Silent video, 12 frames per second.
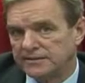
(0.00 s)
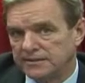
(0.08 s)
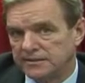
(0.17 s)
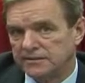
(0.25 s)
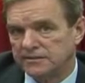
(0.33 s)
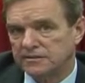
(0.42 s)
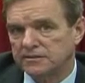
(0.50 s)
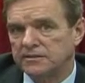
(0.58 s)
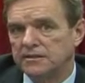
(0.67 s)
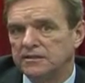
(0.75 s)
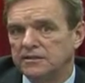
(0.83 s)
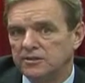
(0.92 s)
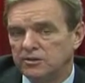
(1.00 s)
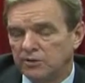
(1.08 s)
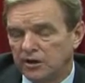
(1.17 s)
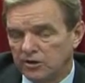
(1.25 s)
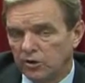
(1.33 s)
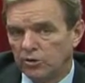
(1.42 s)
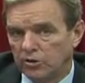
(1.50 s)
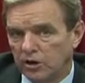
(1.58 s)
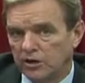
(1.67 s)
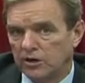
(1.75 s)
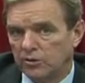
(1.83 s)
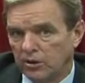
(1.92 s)
is you are no
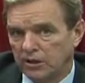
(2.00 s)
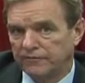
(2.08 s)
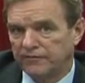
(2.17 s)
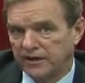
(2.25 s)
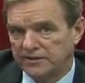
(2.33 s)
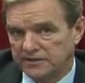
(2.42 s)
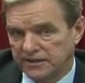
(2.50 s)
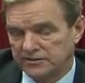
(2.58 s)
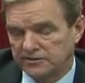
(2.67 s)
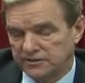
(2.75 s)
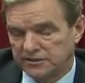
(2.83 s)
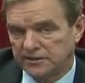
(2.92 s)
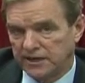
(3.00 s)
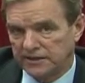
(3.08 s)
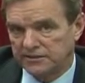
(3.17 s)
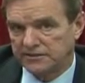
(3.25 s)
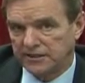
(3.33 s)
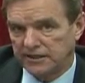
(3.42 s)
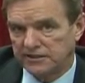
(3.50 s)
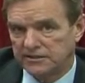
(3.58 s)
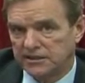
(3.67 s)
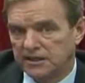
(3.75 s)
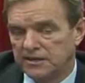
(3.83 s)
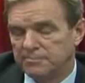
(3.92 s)
longer qualified to enter the United
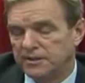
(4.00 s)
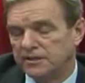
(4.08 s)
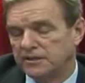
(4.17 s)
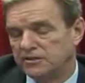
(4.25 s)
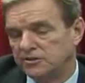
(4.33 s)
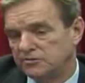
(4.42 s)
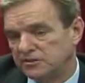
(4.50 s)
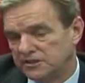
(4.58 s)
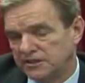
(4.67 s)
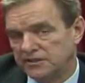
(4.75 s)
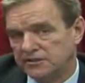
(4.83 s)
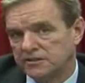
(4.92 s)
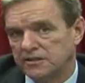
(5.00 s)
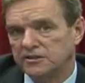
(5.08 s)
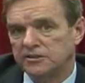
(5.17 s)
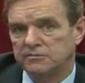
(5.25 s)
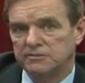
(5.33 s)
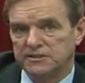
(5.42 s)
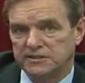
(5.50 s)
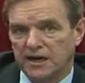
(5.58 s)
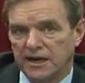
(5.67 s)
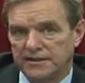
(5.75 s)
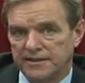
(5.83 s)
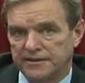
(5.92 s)
States because you ceased to
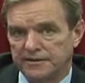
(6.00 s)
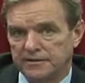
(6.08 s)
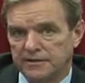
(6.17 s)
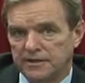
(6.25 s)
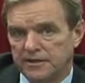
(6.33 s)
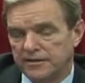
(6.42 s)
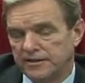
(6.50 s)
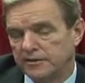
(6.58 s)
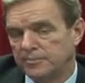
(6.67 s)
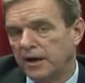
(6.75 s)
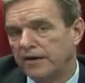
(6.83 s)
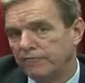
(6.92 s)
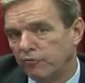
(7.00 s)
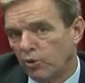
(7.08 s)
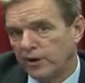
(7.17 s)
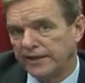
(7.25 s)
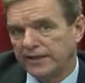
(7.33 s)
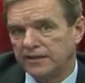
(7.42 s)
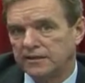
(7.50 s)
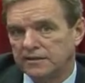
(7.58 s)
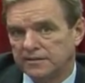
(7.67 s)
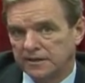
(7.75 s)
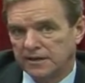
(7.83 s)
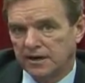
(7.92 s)
reside there, thereby voiding
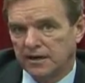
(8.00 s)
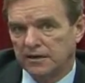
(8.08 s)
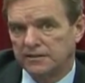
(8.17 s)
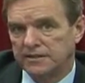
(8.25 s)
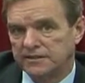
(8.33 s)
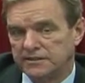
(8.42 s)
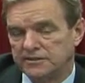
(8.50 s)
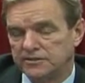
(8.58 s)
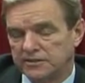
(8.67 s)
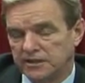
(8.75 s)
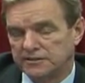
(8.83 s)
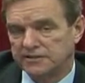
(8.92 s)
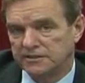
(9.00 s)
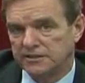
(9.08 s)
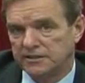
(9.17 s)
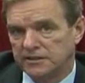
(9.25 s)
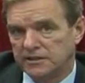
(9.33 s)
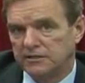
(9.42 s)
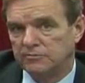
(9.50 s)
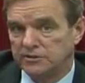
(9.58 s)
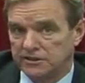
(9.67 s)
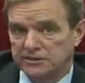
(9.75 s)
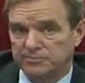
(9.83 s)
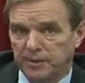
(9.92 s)
the card that's in your custody,
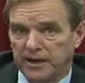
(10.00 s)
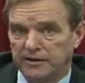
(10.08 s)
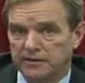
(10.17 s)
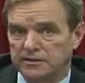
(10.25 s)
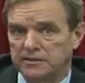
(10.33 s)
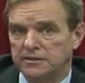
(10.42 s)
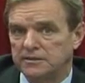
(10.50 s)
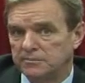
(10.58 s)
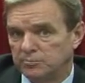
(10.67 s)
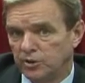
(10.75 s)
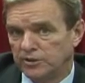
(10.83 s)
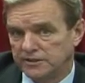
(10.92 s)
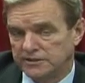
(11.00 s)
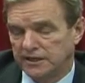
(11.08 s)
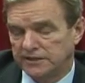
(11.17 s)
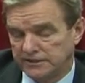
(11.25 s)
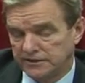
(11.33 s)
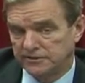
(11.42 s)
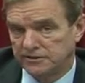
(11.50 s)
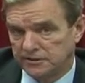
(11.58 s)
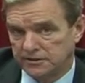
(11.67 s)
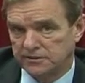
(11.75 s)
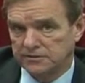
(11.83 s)
which expired more than 10 years ago.